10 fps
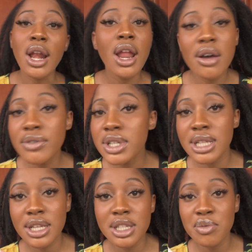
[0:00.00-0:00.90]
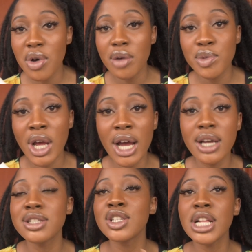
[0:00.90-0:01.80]
love this cleansing balm, you
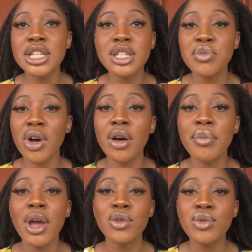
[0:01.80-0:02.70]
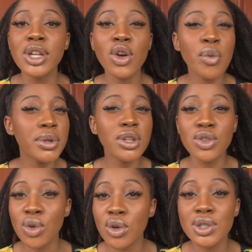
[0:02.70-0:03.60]
guys. This cleansing balm really opened the
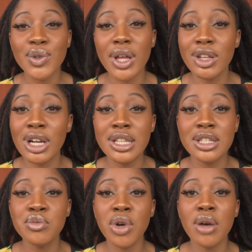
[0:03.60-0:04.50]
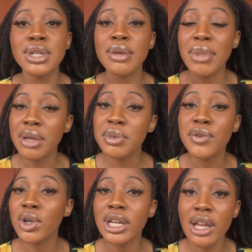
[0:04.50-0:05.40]
doors for other cleansing balms and made me
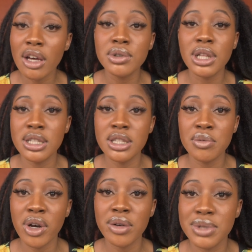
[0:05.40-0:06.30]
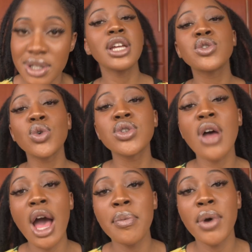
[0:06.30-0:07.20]
fall in love with cleansing balms. It is also
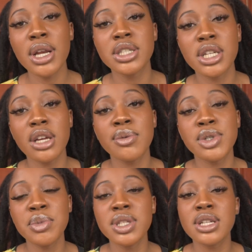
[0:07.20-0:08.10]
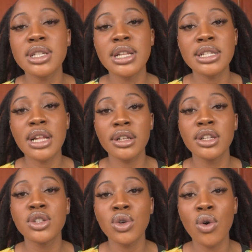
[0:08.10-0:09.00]
hypoallergenic, which means it is less
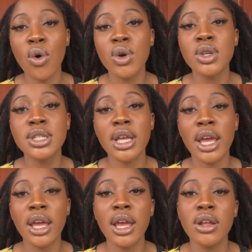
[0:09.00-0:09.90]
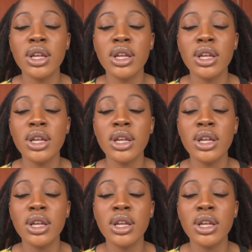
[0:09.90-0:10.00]
likely to cause a